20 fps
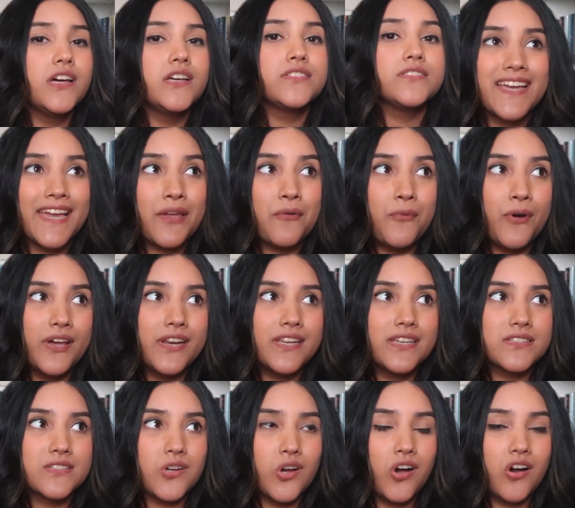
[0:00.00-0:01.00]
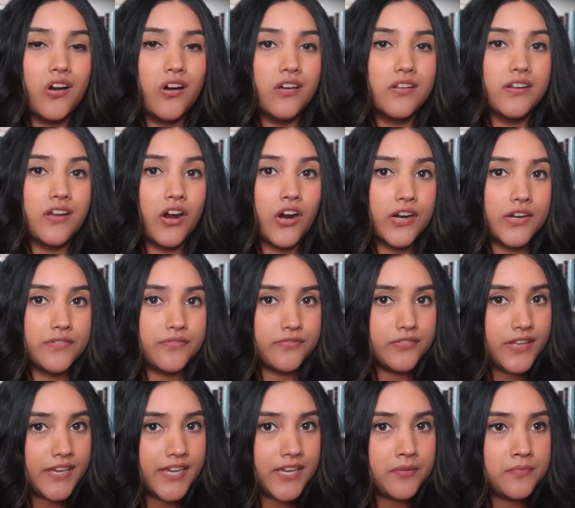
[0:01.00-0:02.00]
Second one is called Heart of
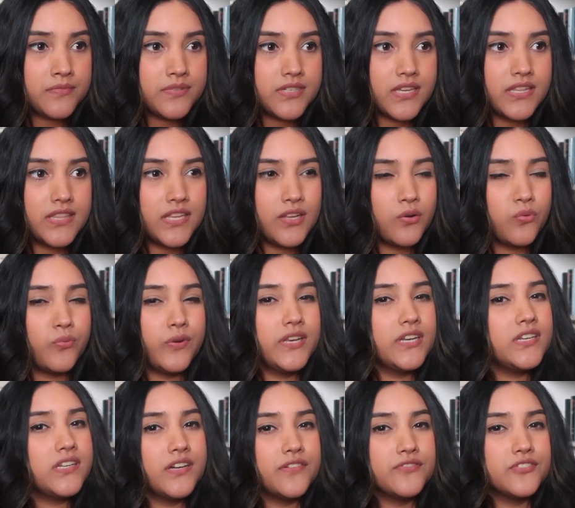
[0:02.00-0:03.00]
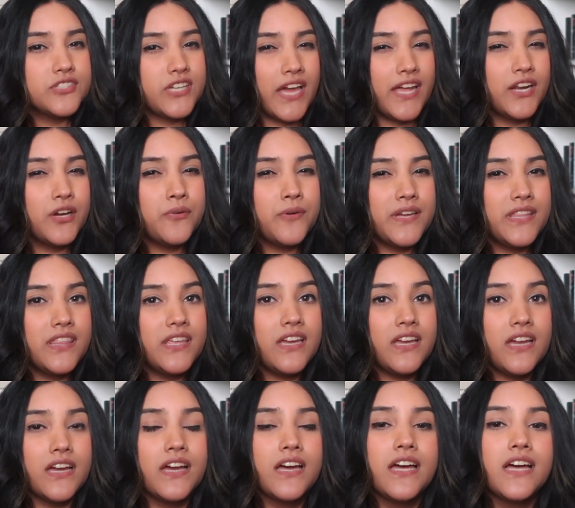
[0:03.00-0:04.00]
Flames, and then Wind of Shadow, I
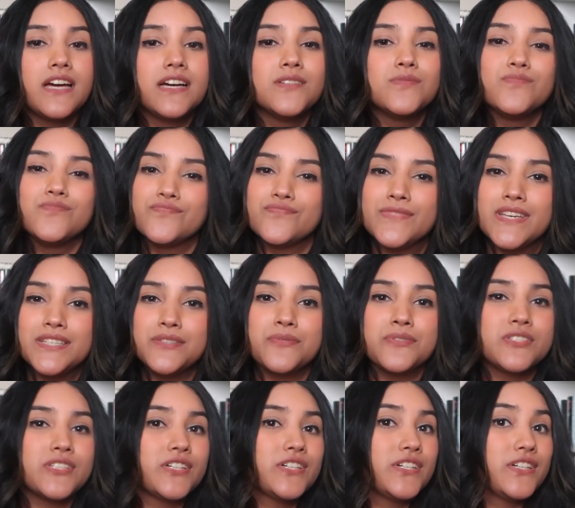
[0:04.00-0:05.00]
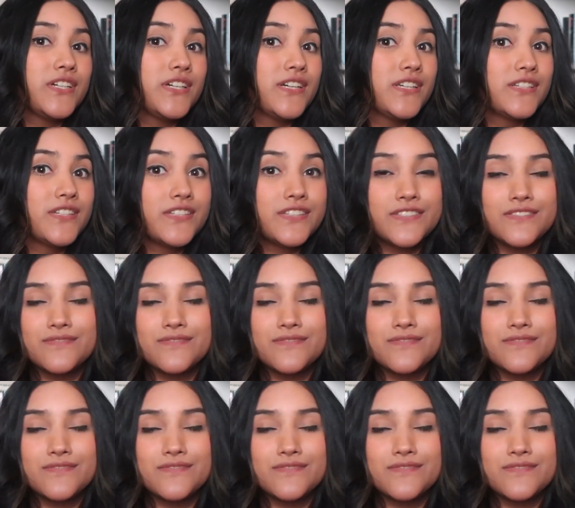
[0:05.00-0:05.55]
think. This was a good